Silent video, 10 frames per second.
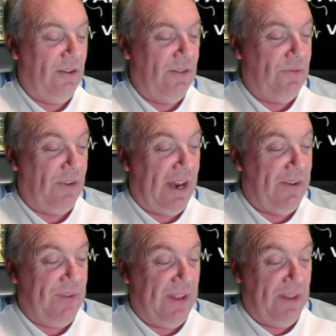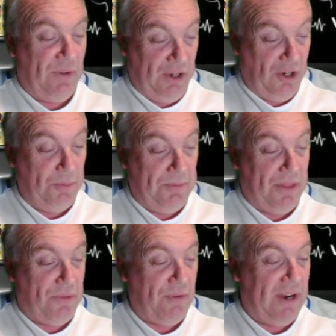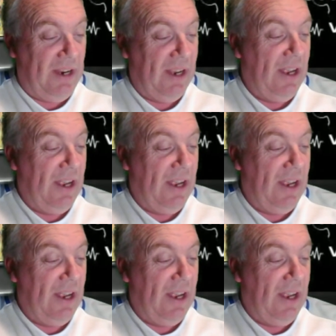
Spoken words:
For Latvia, they've only gone up to 3.